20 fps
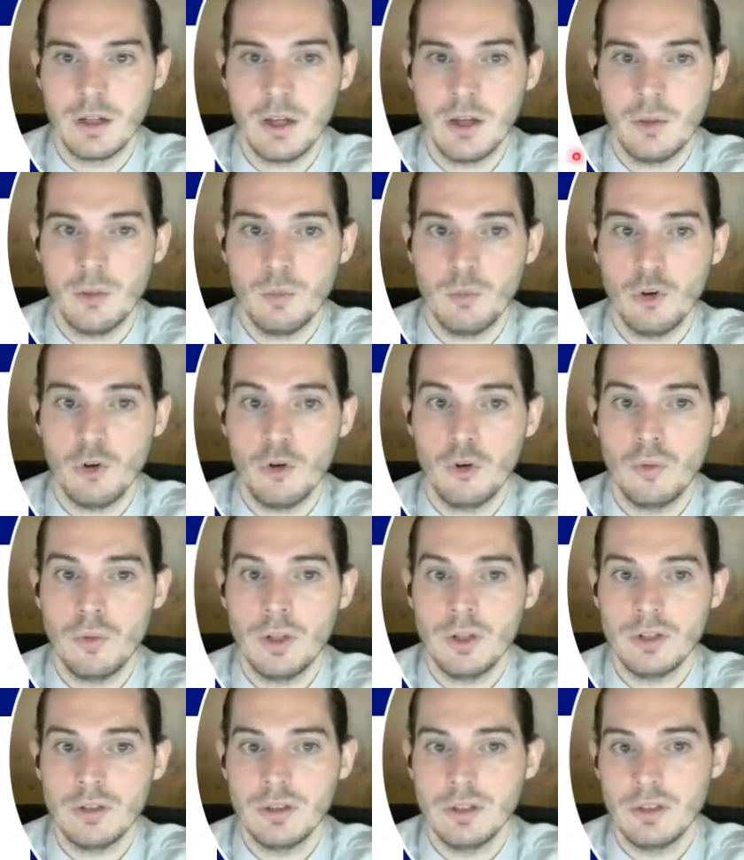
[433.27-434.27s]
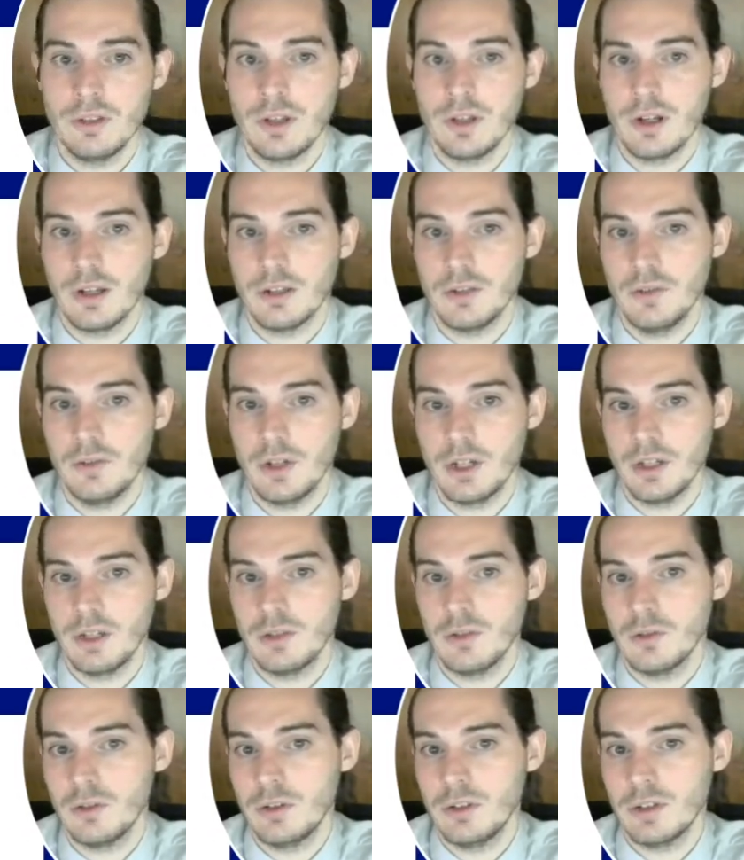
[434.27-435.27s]
Moreover, since the
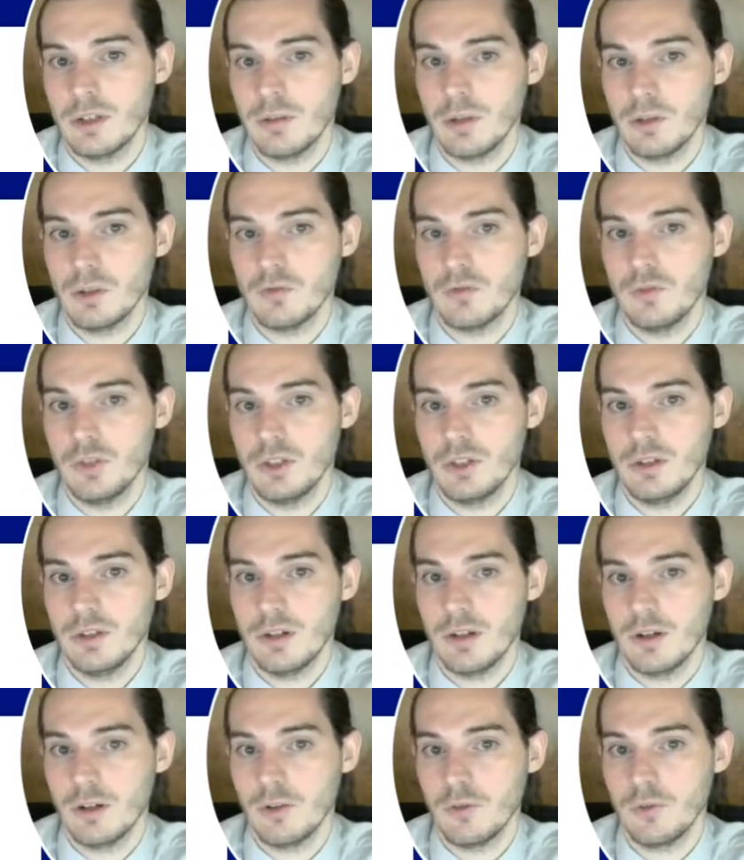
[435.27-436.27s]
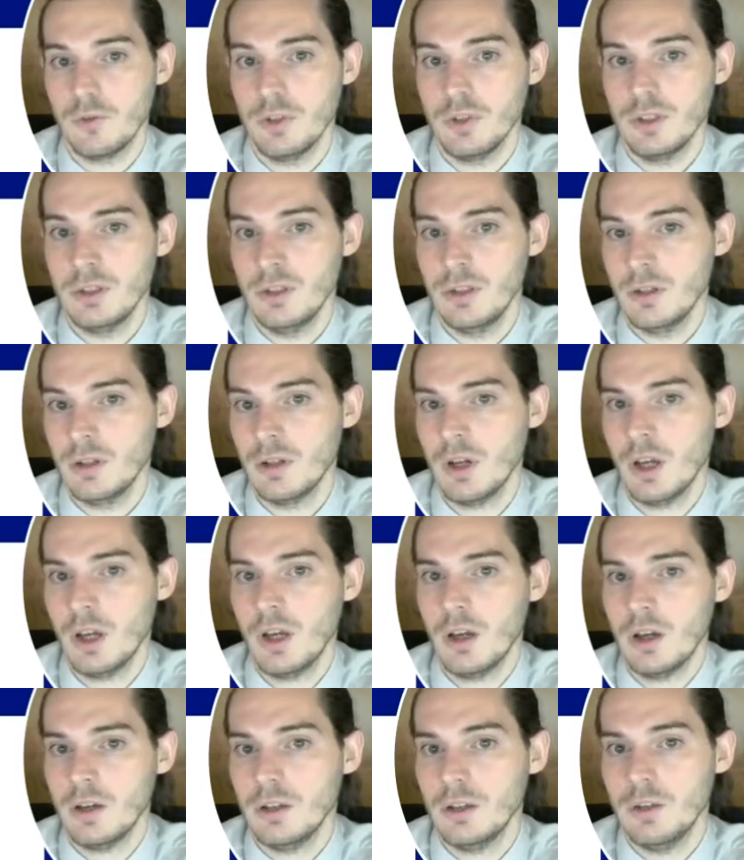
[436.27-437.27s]
classification is about fishing and not fishing,
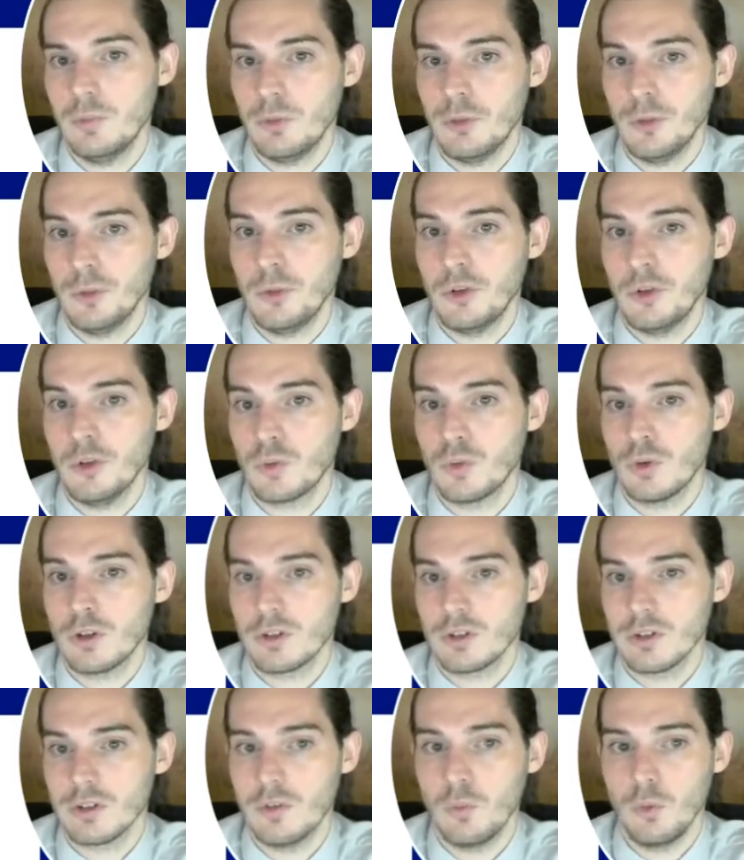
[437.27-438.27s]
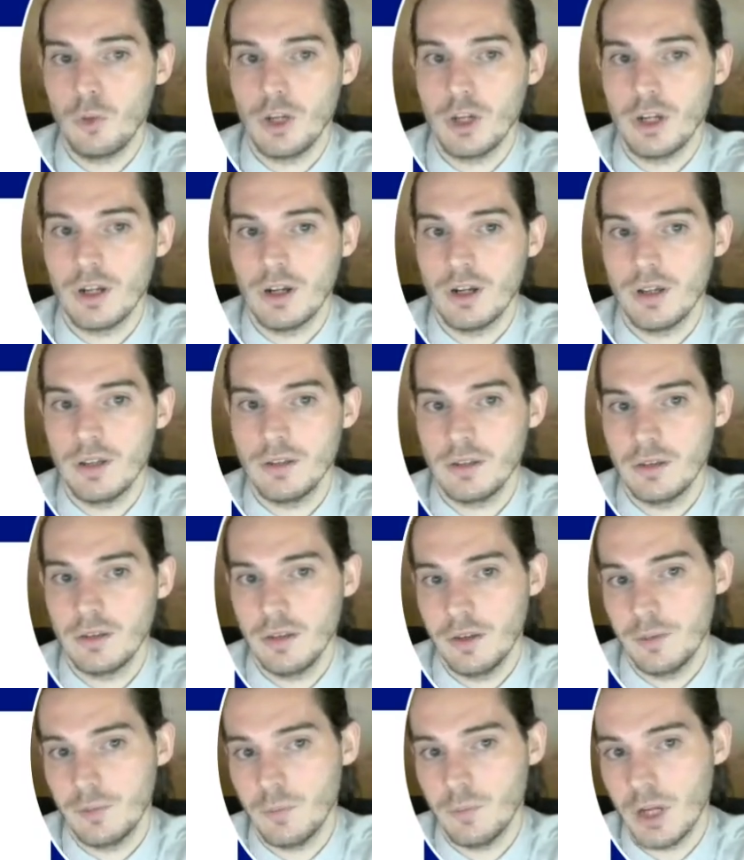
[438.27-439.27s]
in previous work we analyzed
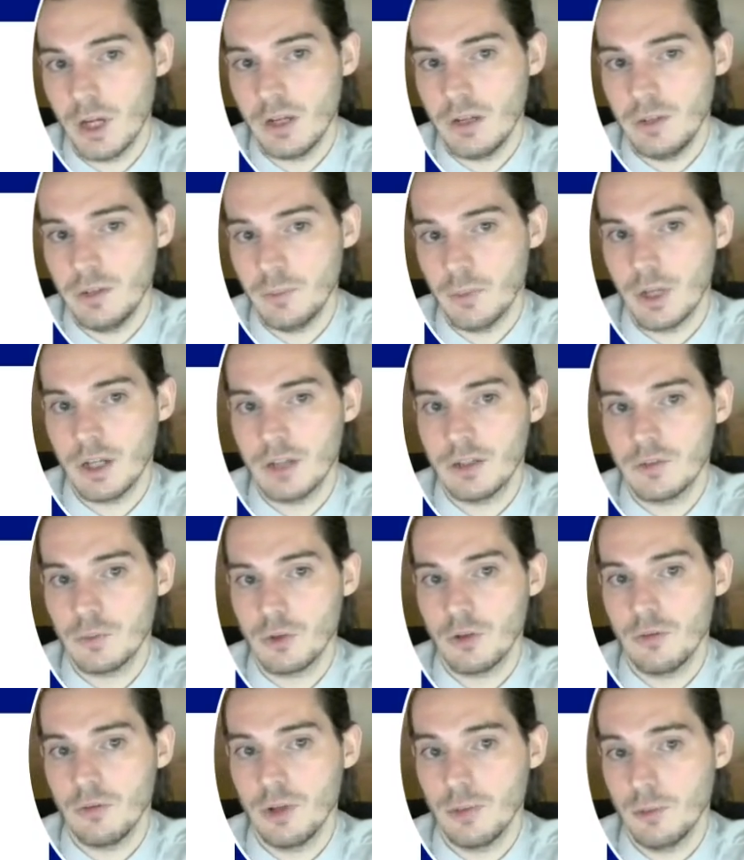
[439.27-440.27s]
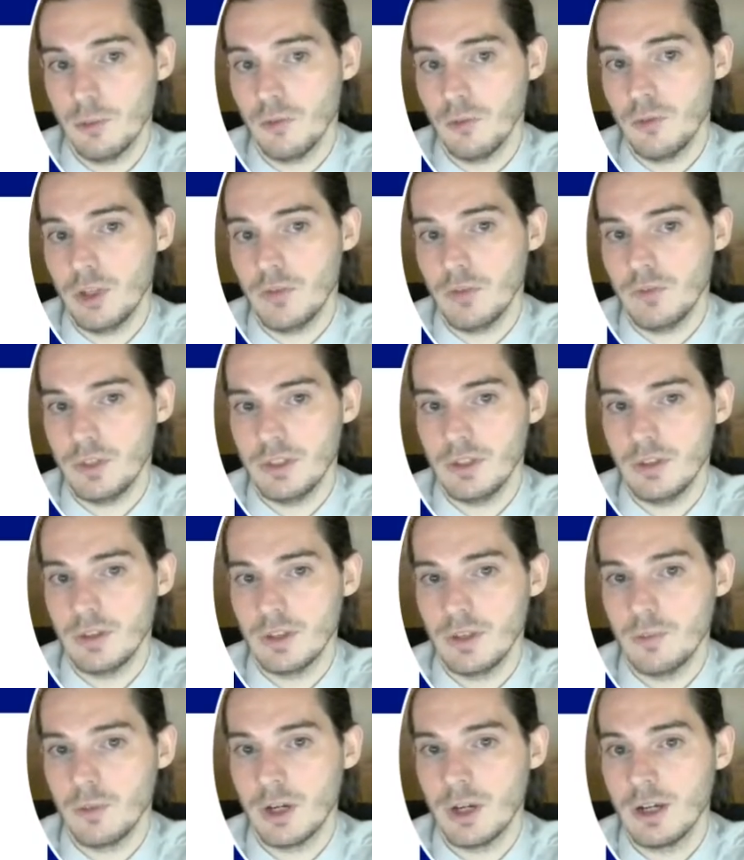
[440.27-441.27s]
the imbalanced problem of the fishing
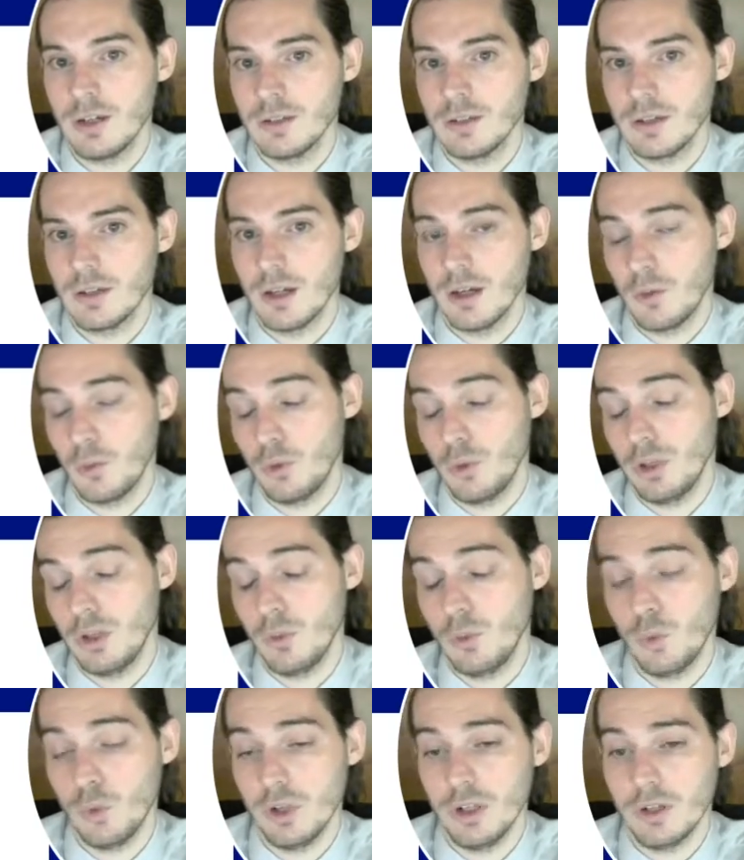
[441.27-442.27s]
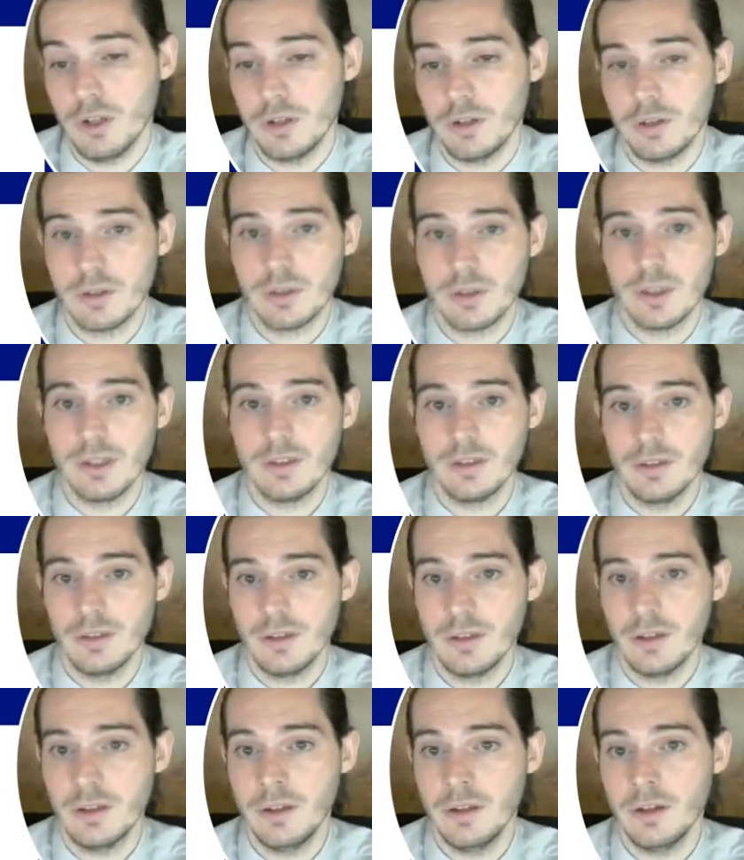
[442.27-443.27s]
type class, and we will test
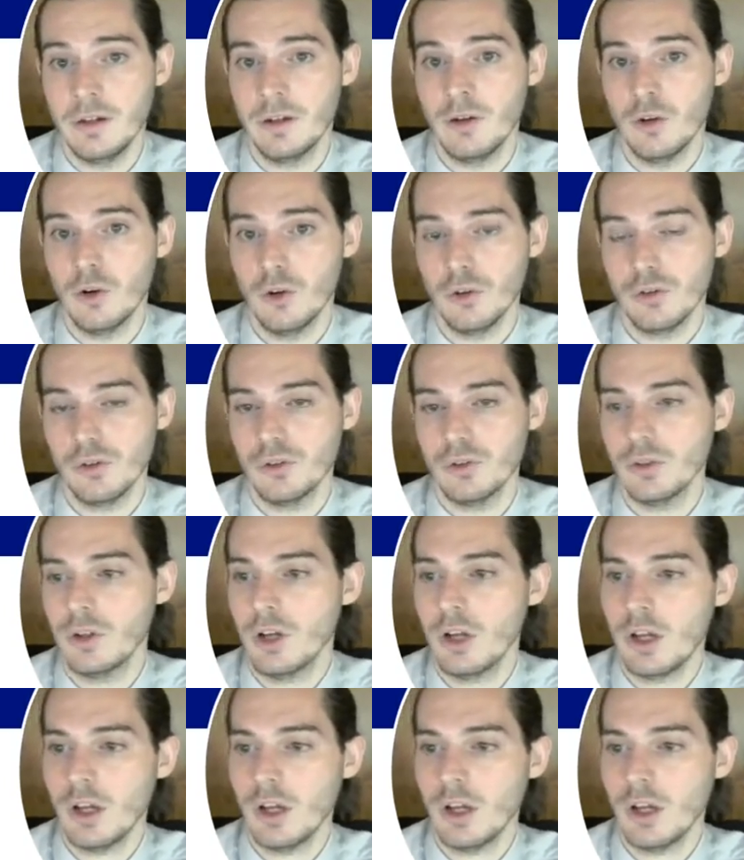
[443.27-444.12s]
it here also.